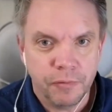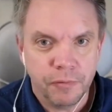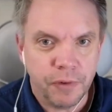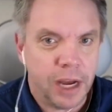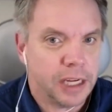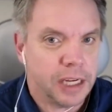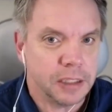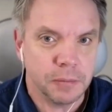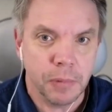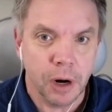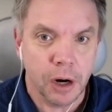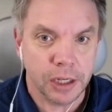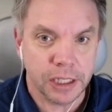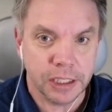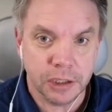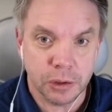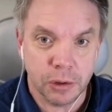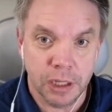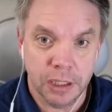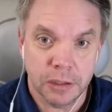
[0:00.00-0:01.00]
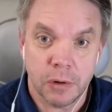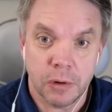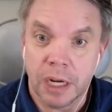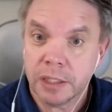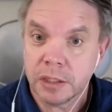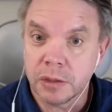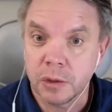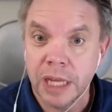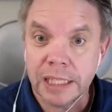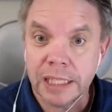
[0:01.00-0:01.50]
find market trends,
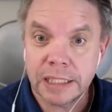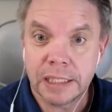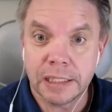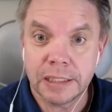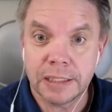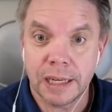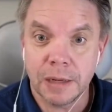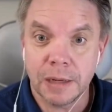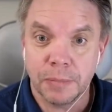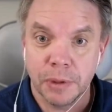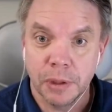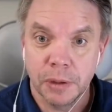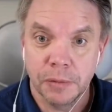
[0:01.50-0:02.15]
right? So that's an example